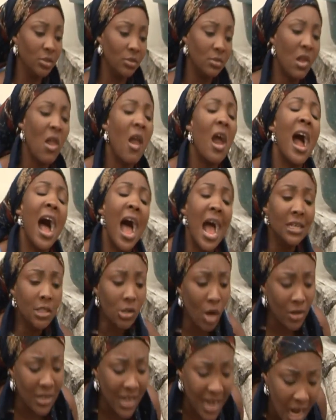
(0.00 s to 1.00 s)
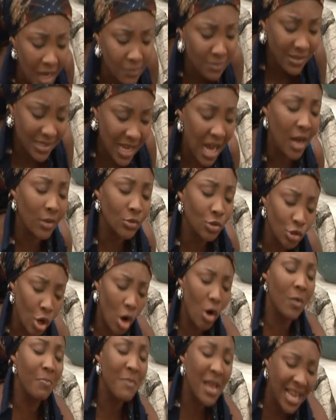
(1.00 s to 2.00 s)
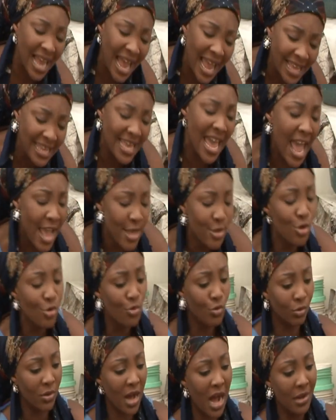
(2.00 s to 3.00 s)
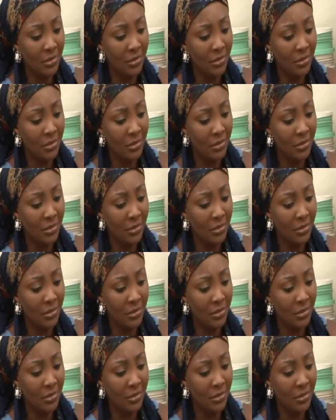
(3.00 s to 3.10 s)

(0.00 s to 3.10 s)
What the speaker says: your body, calm down. I don't calm down, talk, make I hear you.